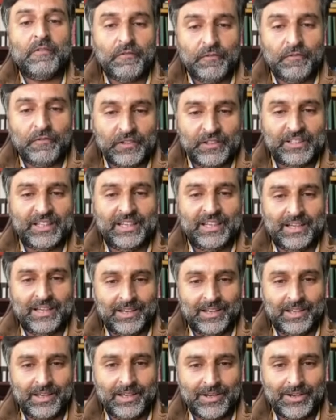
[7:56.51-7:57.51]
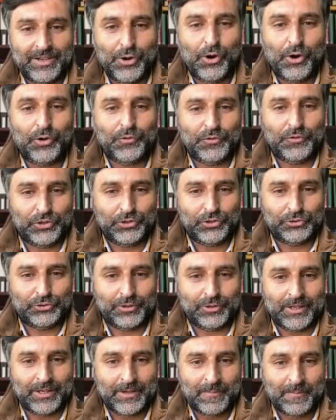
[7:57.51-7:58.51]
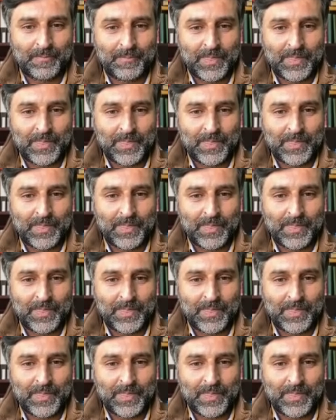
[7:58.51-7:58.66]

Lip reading: physically, not virtually.